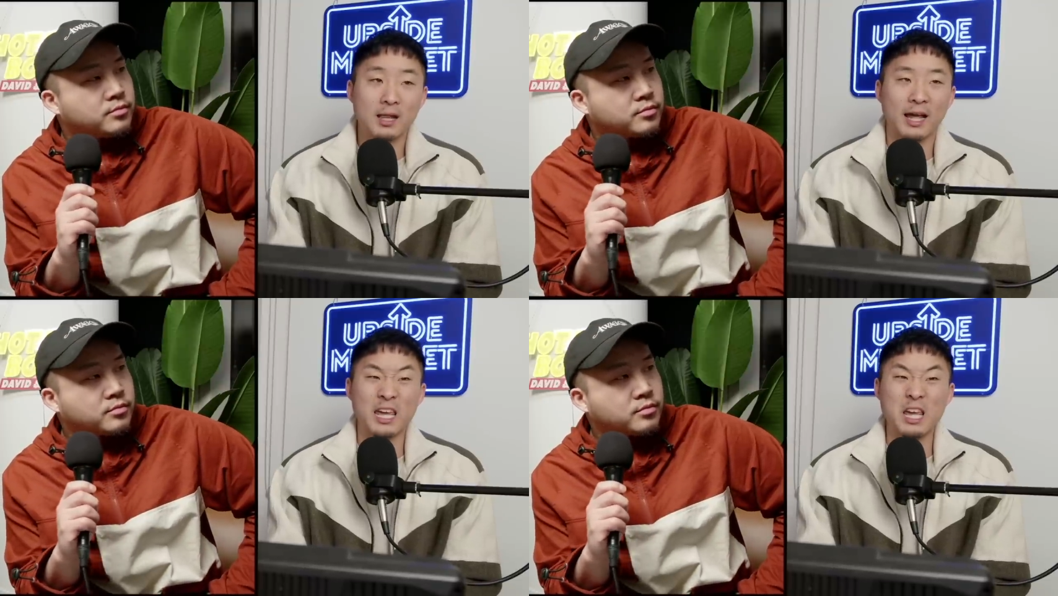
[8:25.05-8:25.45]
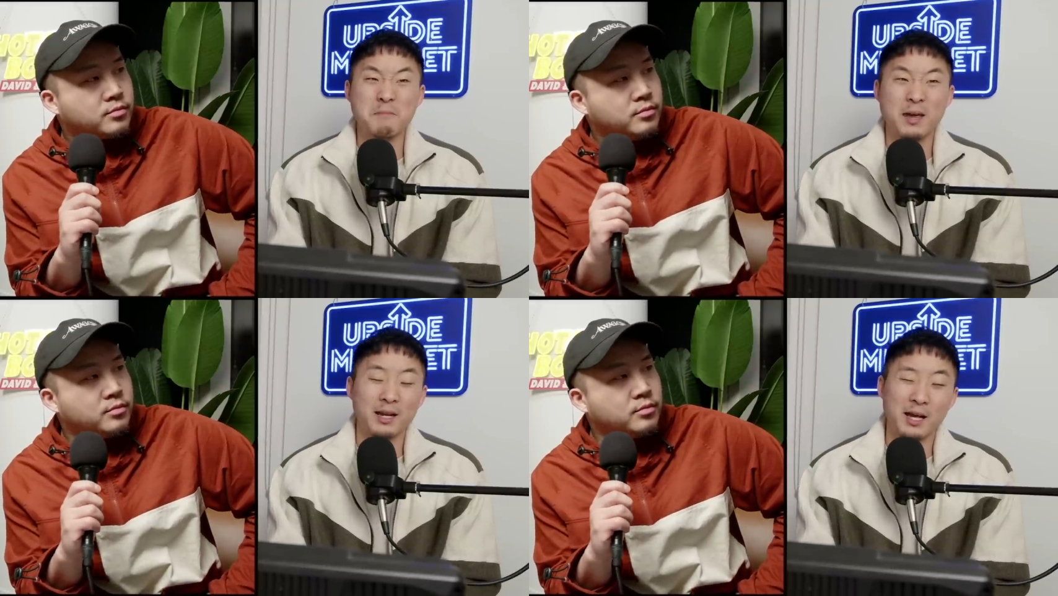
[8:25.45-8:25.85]
Speaker 1: Like
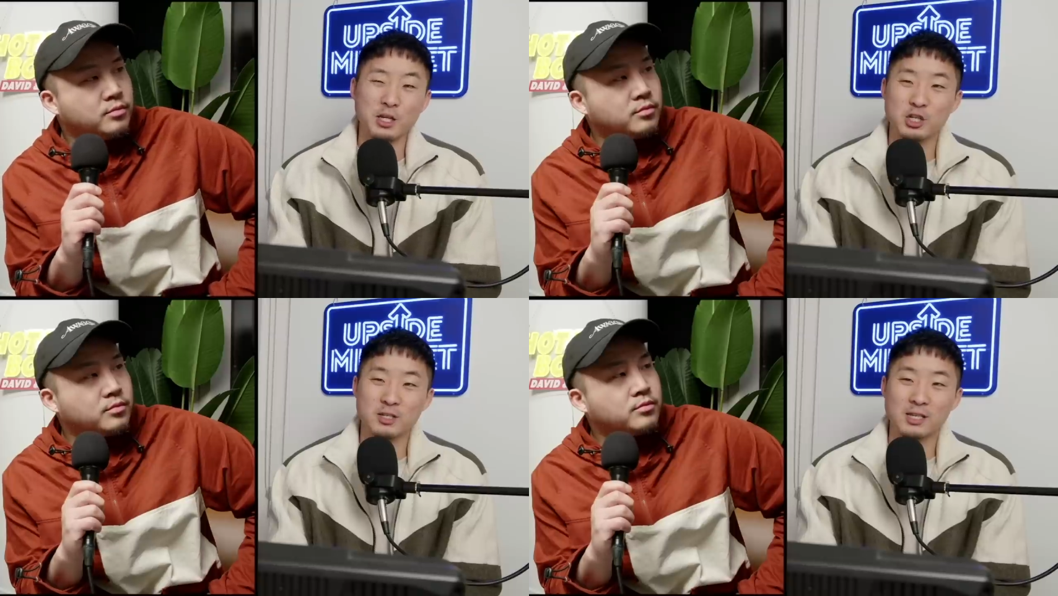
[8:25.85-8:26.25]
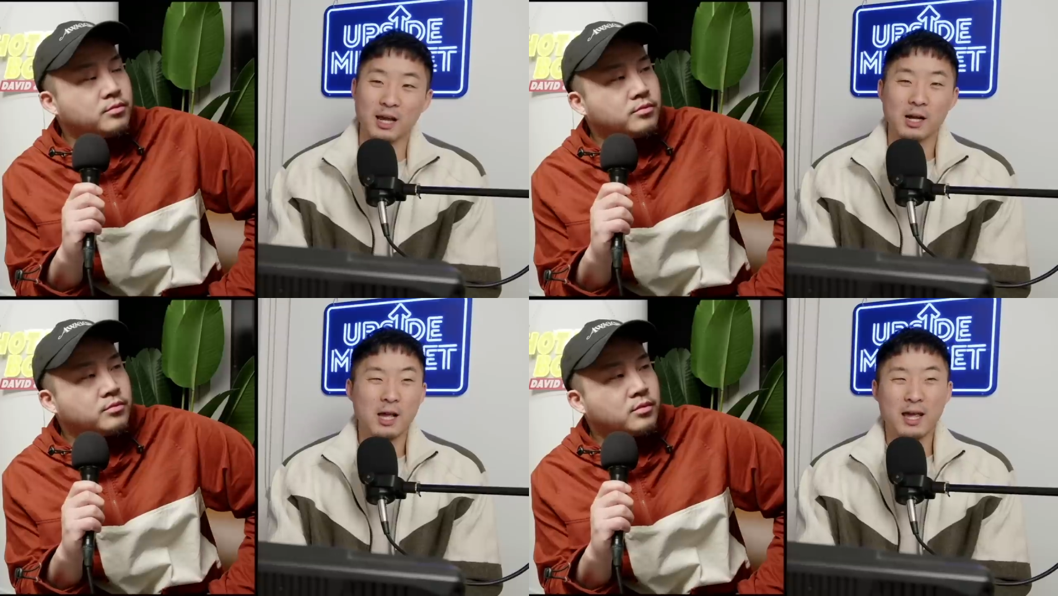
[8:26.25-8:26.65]
it made Asians,
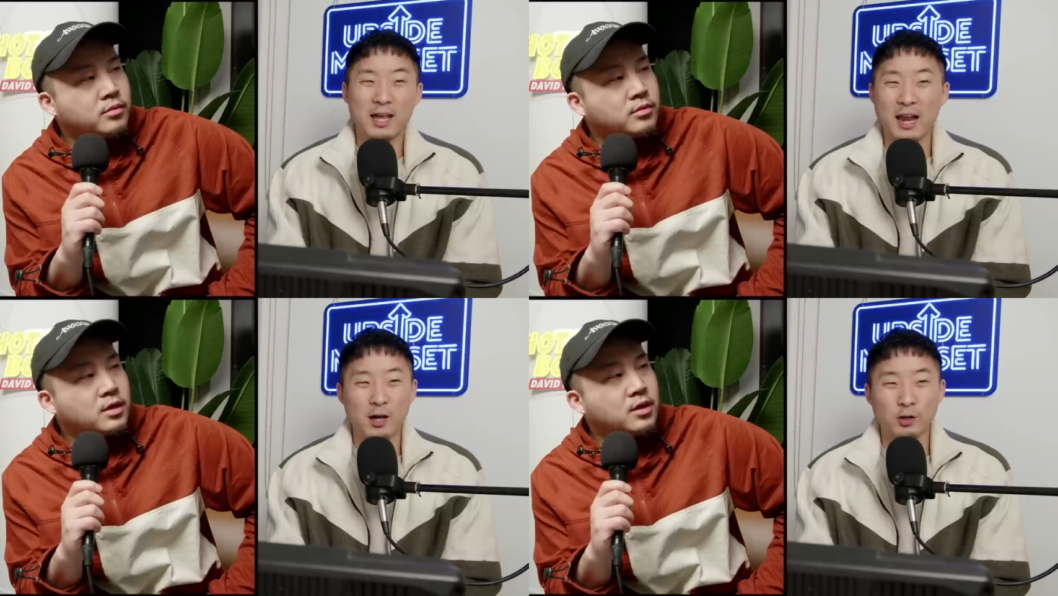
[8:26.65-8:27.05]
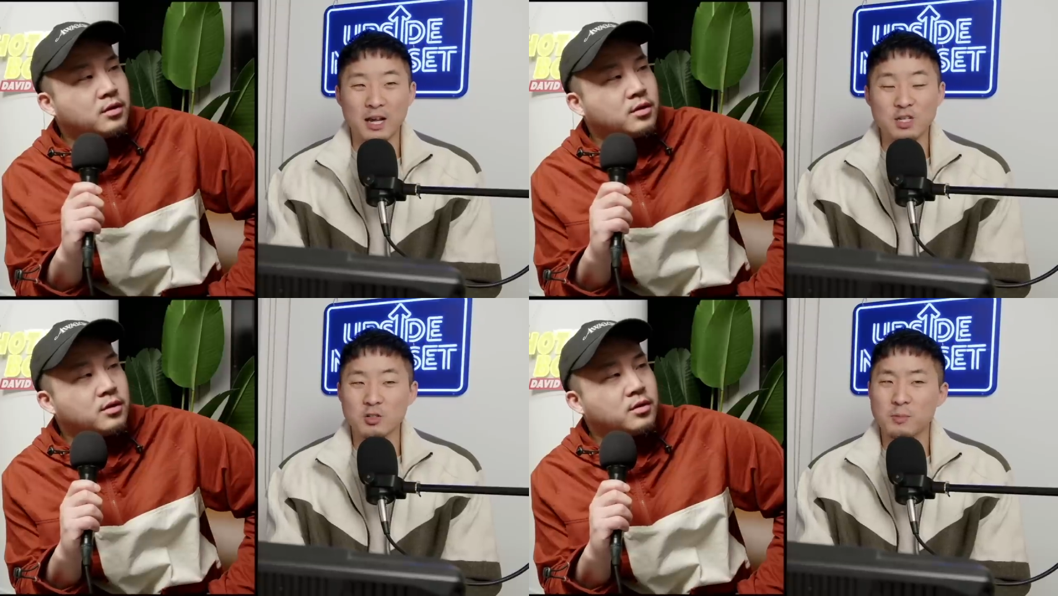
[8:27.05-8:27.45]
like it held
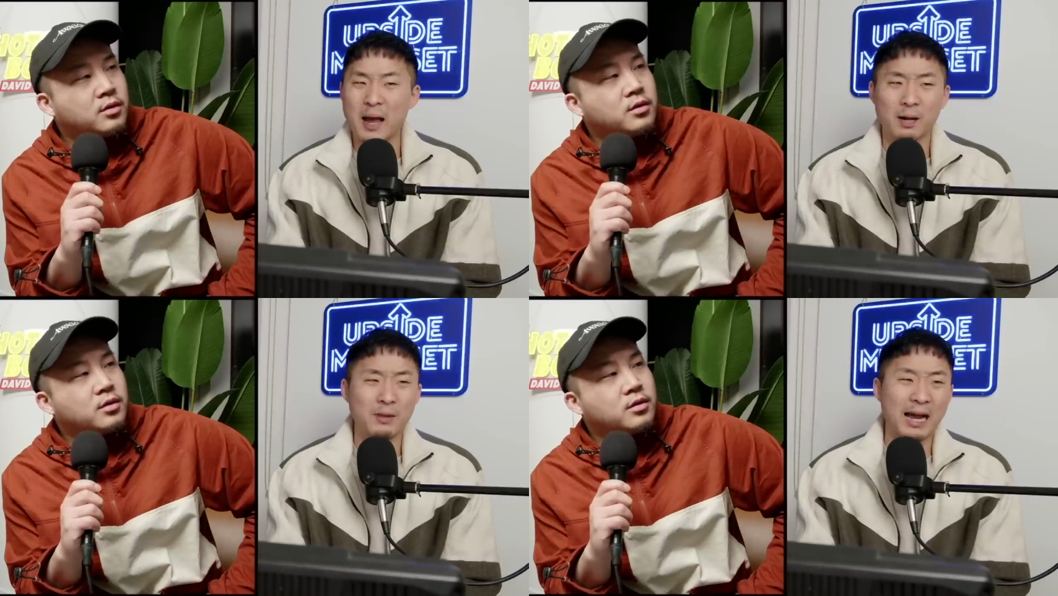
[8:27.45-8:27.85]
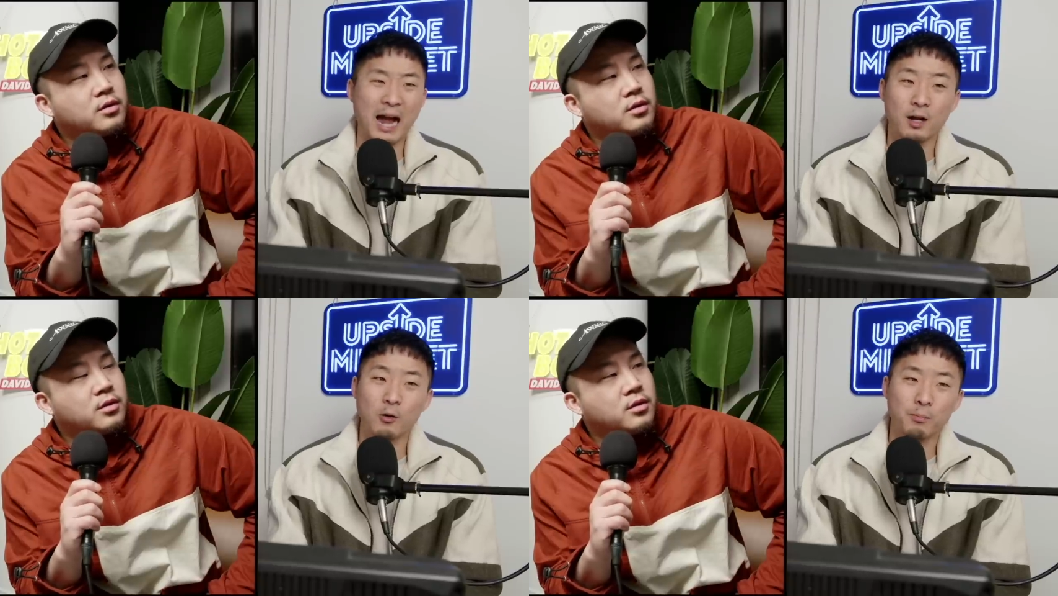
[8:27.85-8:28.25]
Asians back. I'm like,
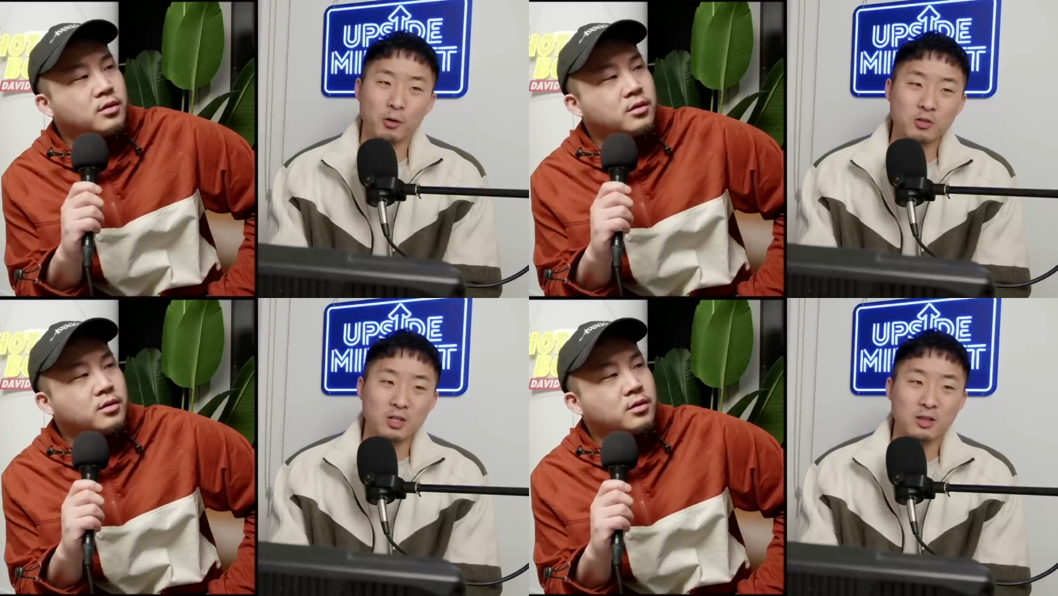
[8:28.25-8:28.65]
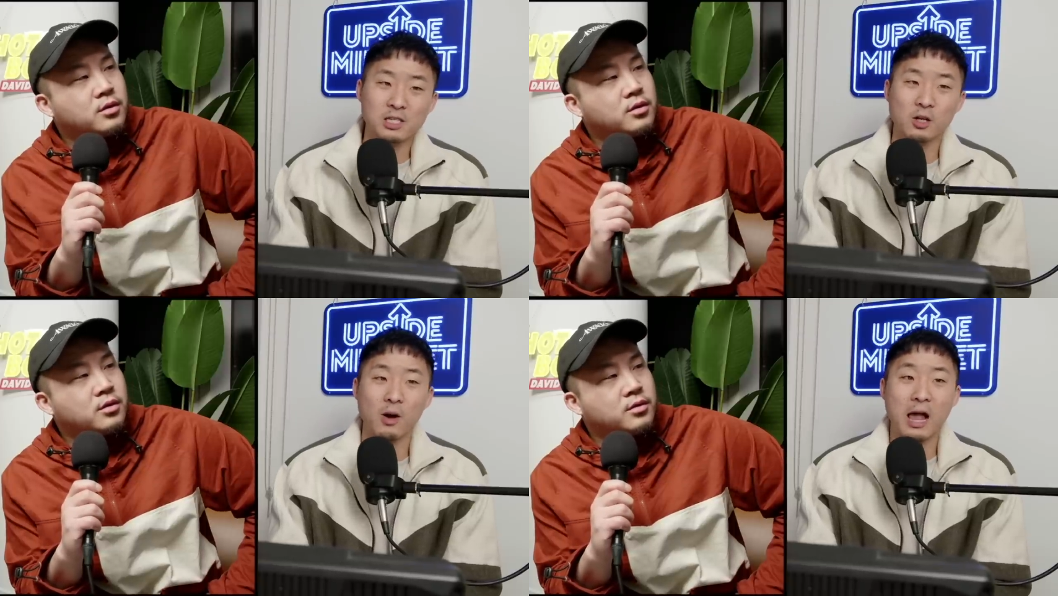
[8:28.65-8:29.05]
I don't personally
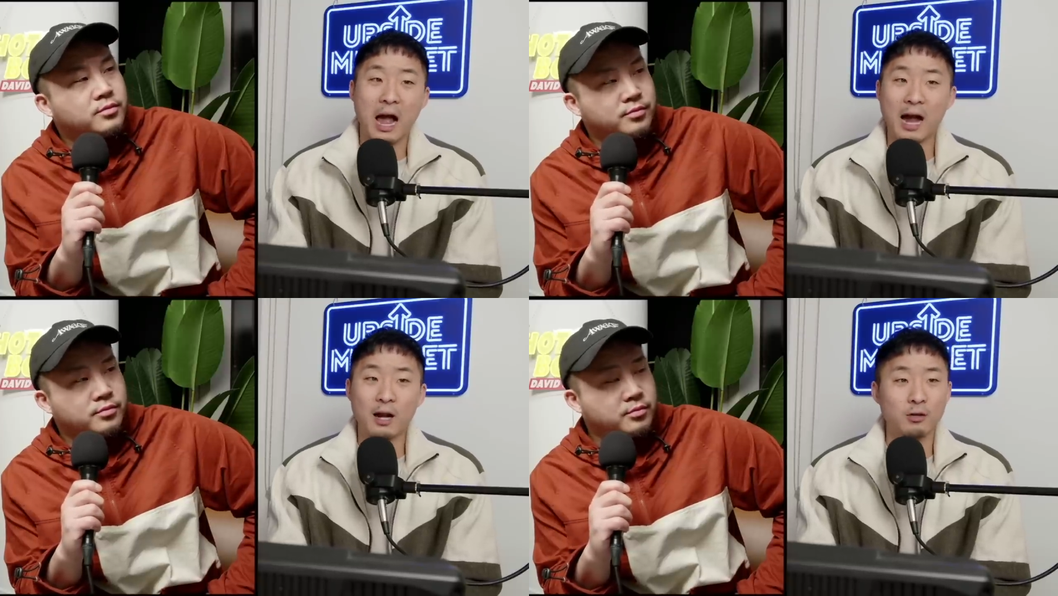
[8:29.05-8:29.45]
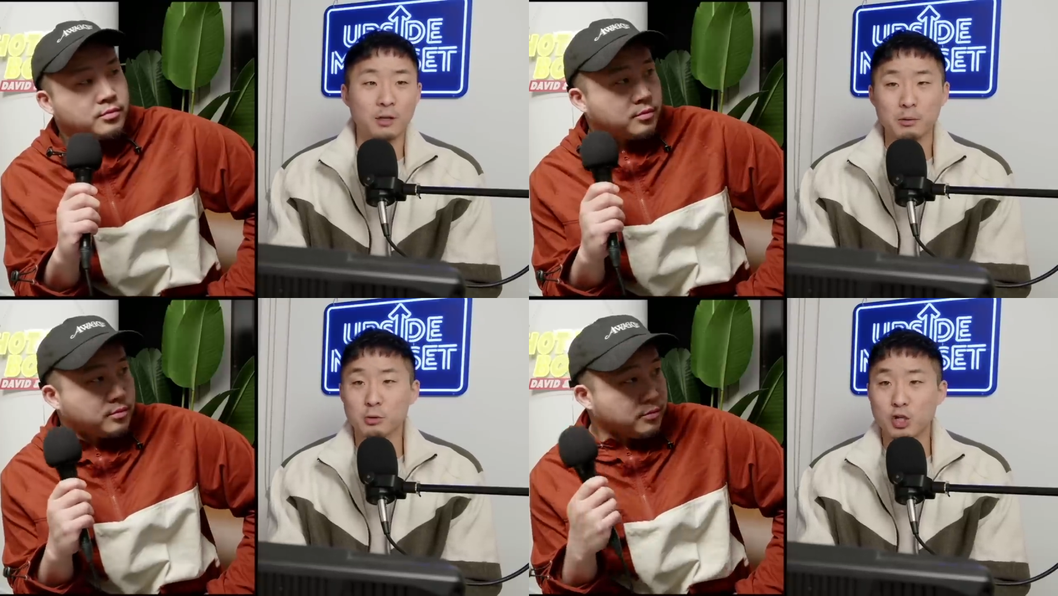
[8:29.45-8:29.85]
think so. I don't
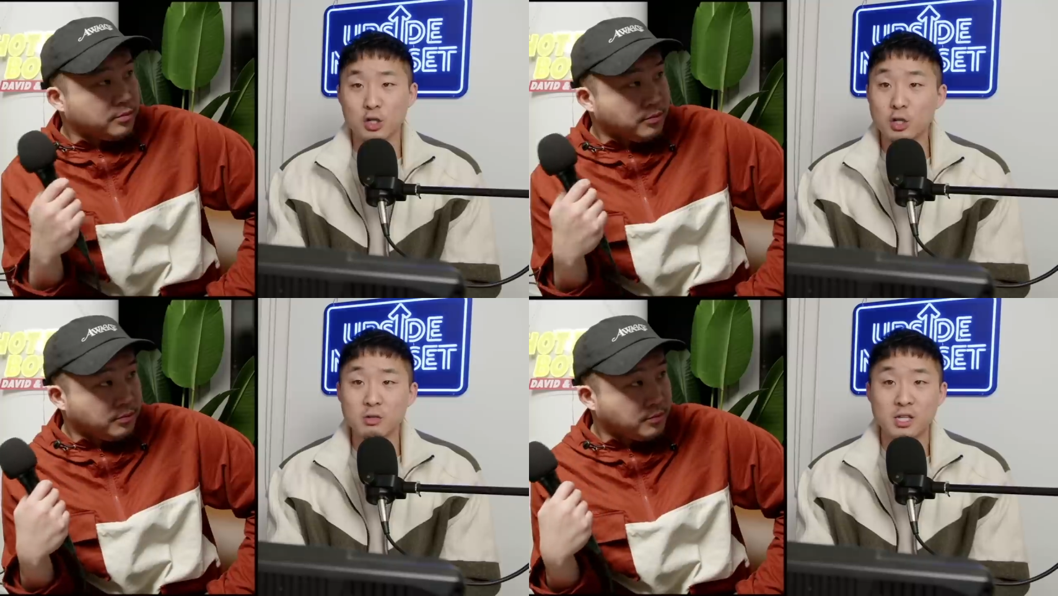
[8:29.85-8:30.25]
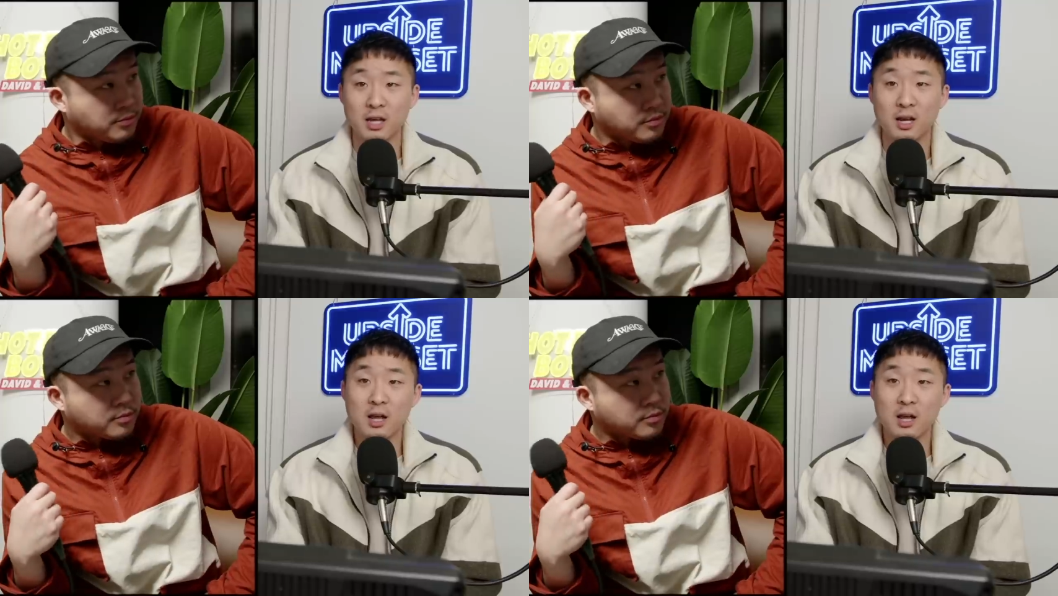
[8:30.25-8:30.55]
think people should use it.